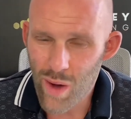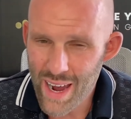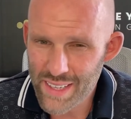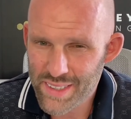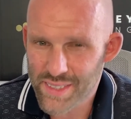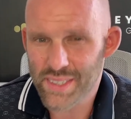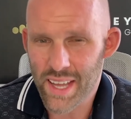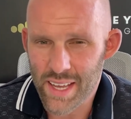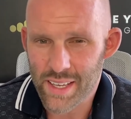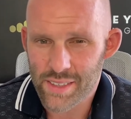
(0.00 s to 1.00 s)
why
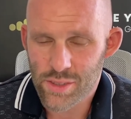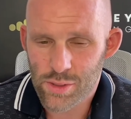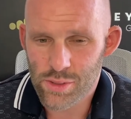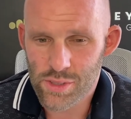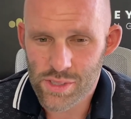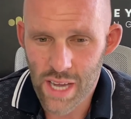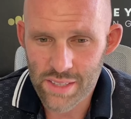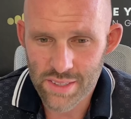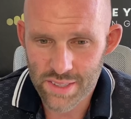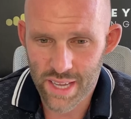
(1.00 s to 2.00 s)
say do you
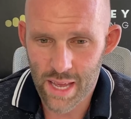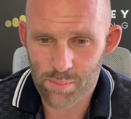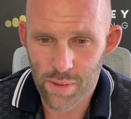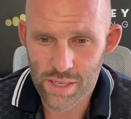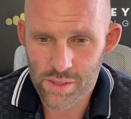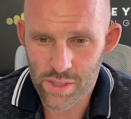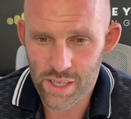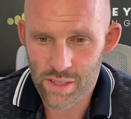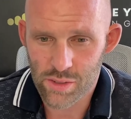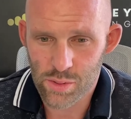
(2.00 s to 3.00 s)
got scammed by
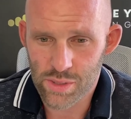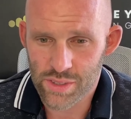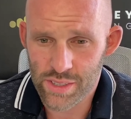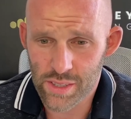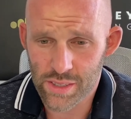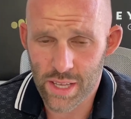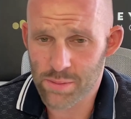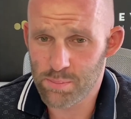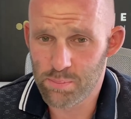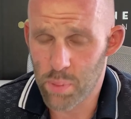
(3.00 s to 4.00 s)
agreeing to a deal
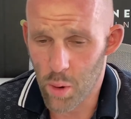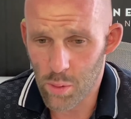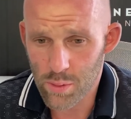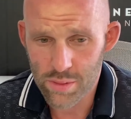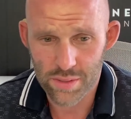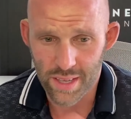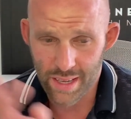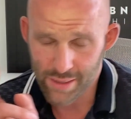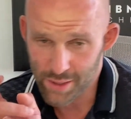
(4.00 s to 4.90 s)
that both